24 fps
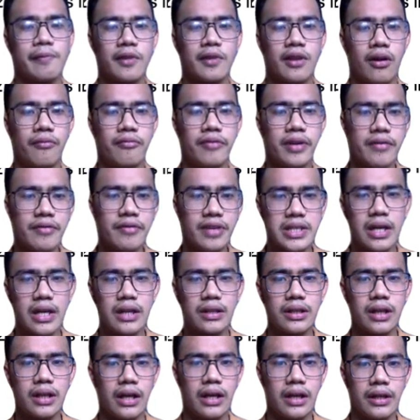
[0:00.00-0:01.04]
of
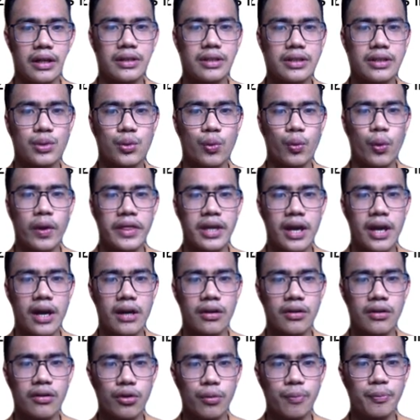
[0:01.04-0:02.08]
Riverside College when they are
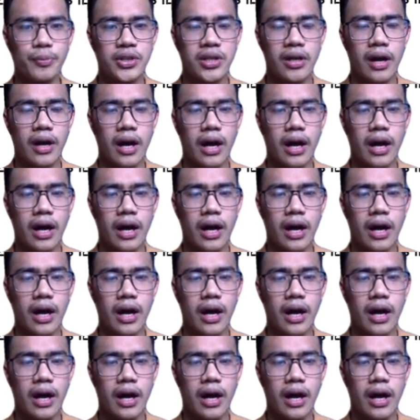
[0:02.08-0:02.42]
grouped